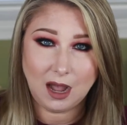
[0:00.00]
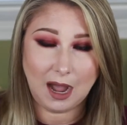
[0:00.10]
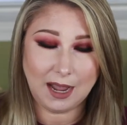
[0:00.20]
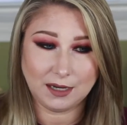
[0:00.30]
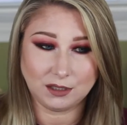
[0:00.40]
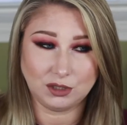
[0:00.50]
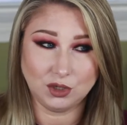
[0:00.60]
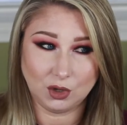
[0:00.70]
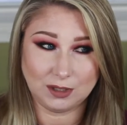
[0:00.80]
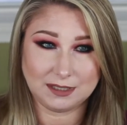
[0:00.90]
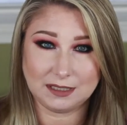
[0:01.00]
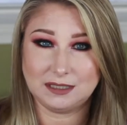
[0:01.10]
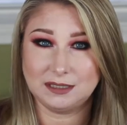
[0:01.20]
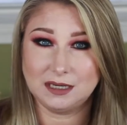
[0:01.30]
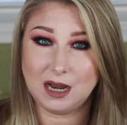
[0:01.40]
I noticed it
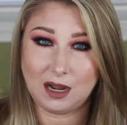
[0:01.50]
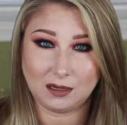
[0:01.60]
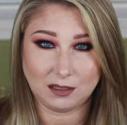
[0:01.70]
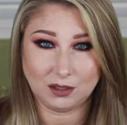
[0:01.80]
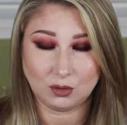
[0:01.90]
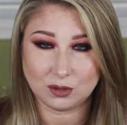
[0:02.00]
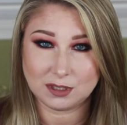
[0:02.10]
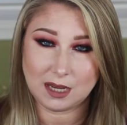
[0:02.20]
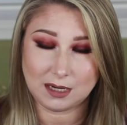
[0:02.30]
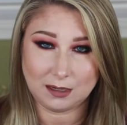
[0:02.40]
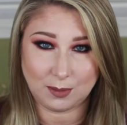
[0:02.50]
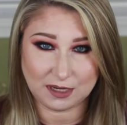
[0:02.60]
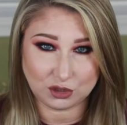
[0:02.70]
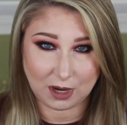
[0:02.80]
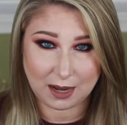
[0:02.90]
does not cling on to any of my
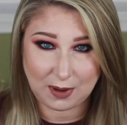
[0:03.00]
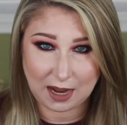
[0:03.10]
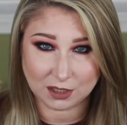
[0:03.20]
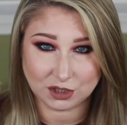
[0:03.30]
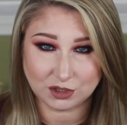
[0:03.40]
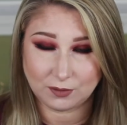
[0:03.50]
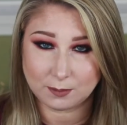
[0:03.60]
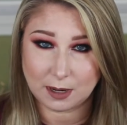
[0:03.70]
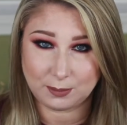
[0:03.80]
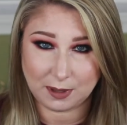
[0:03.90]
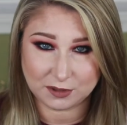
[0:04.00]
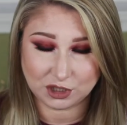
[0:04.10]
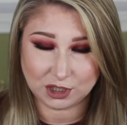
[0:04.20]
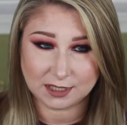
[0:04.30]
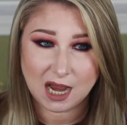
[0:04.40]
dry patches from my
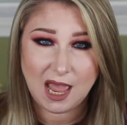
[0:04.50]
blemishes.